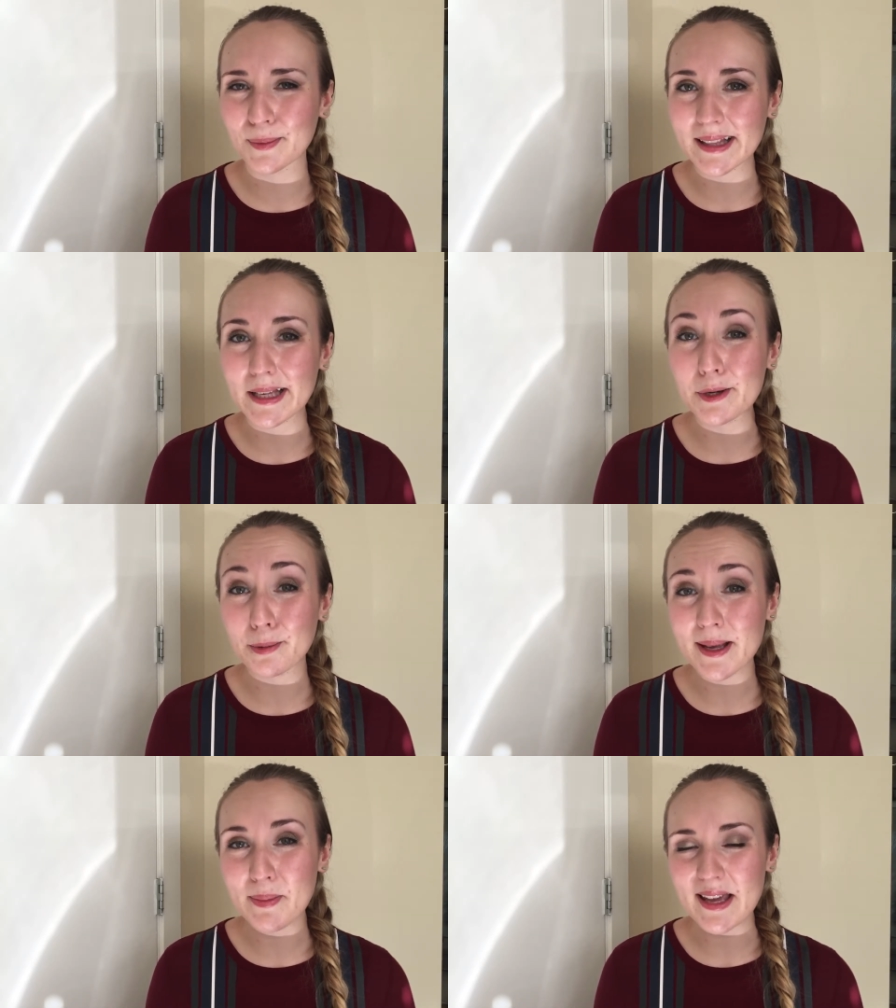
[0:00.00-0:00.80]
really
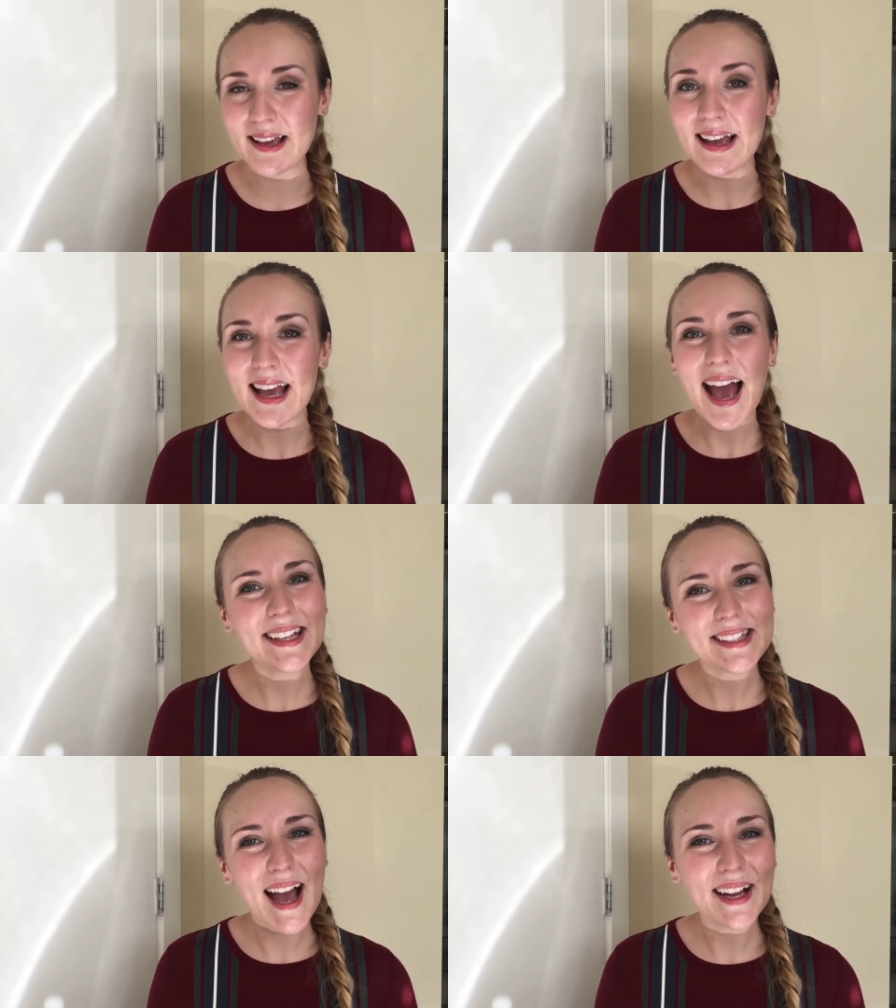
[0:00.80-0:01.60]
creepy, and
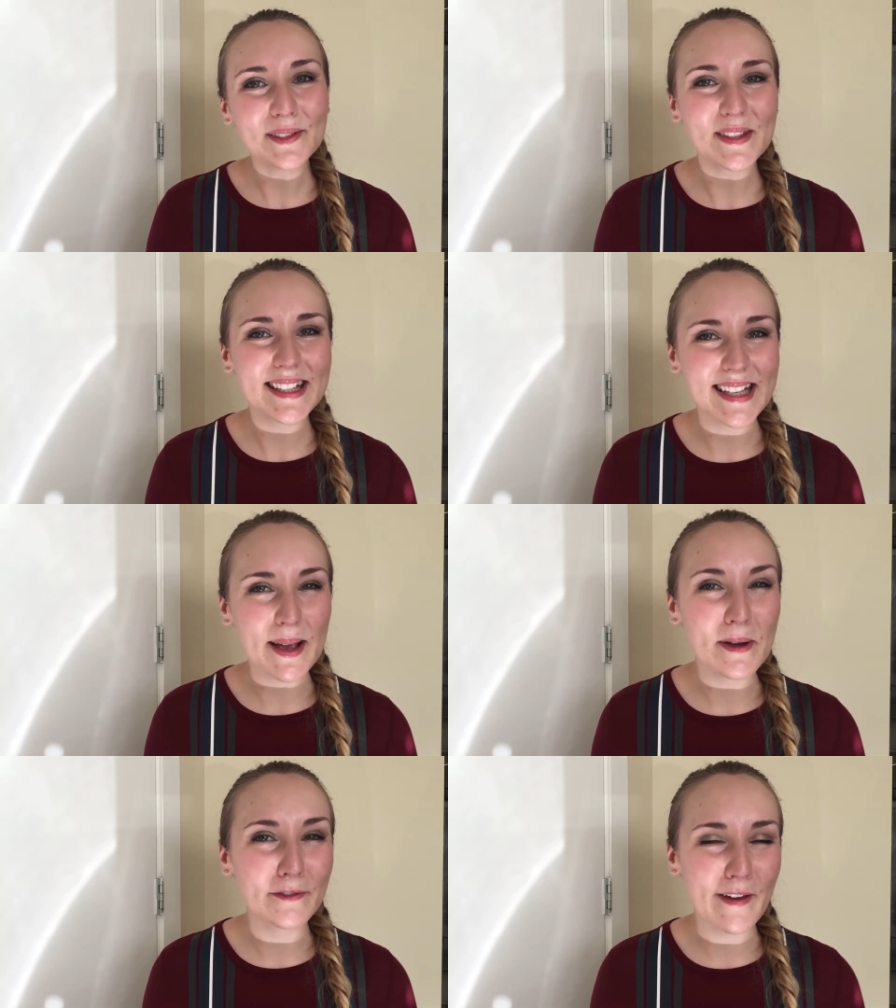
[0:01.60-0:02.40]
it's kind of the
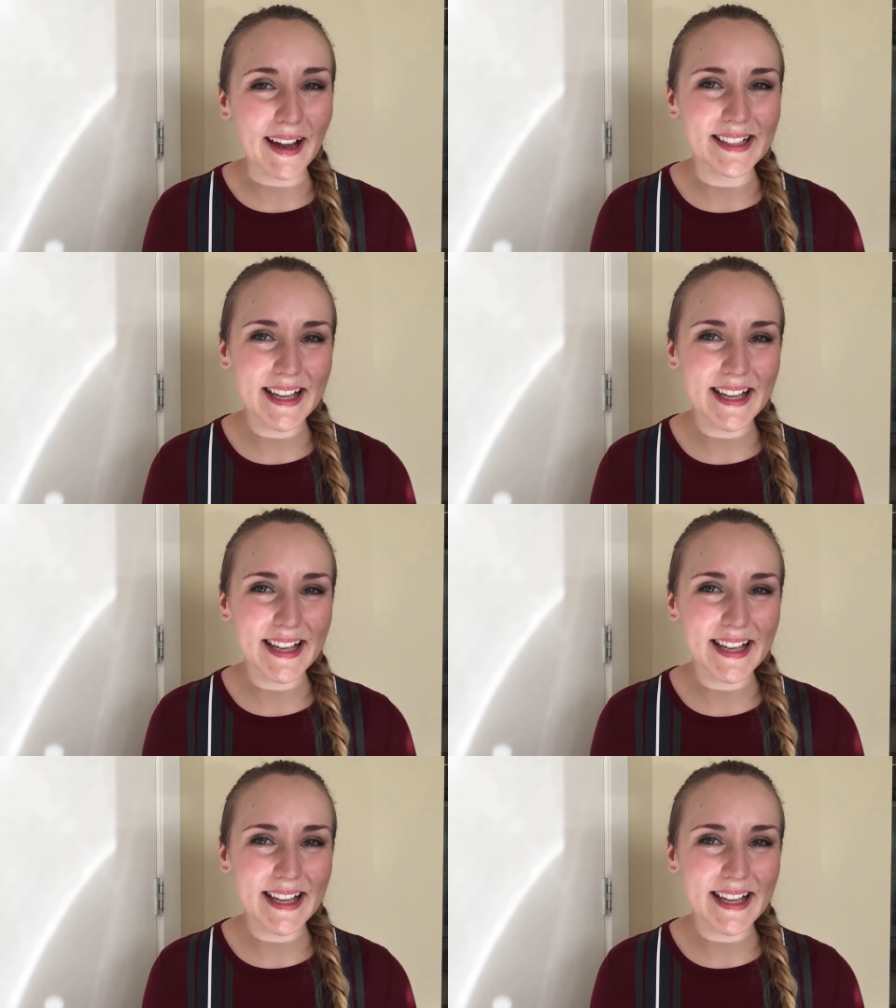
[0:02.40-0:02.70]
same effect